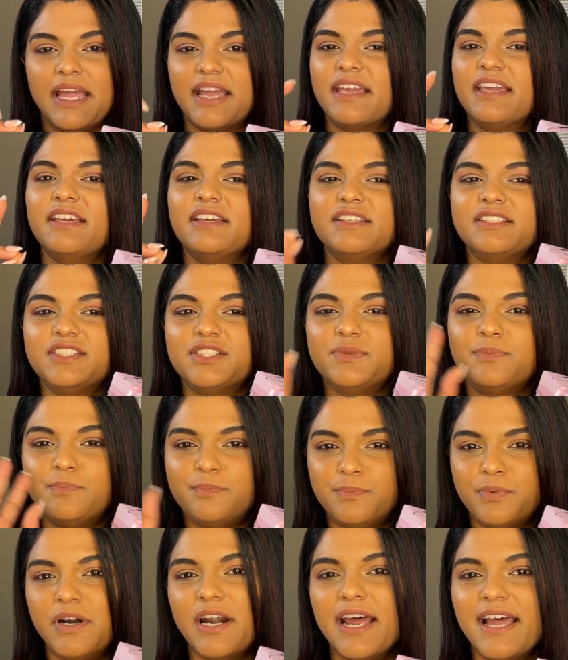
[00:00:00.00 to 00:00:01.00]
package
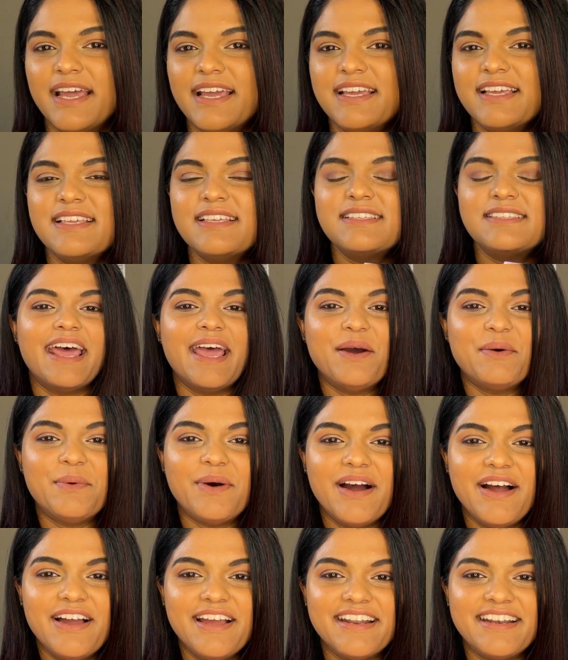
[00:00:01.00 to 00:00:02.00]
prize and
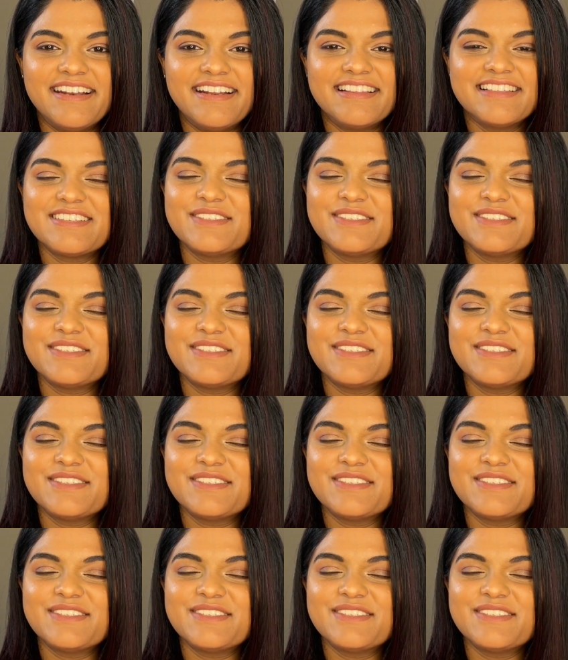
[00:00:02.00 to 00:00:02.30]
I won!